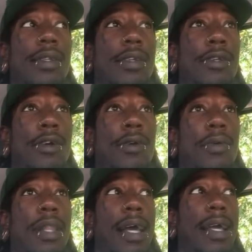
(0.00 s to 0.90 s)
You know,
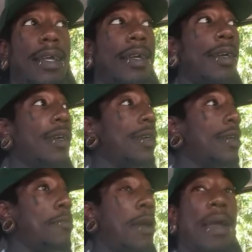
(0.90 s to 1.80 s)
like,
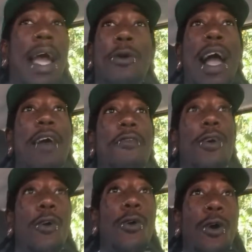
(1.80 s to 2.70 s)
maybe I don't have a whole